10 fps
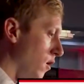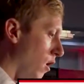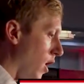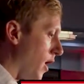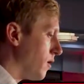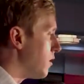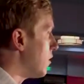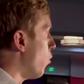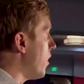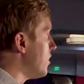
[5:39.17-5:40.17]
All right.
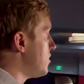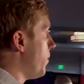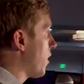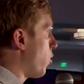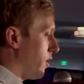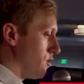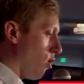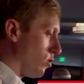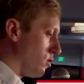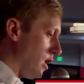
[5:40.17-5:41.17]
What is the Bitcoin and
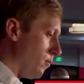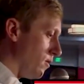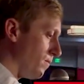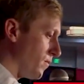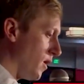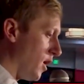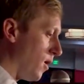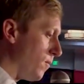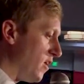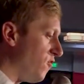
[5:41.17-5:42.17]
dollar dilemma?
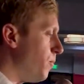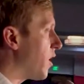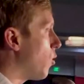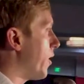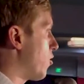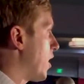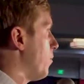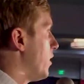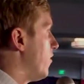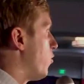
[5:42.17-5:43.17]
If Bitcoin
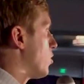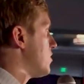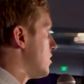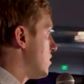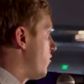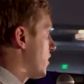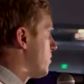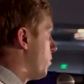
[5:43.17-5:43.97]
credibly enforces its fixed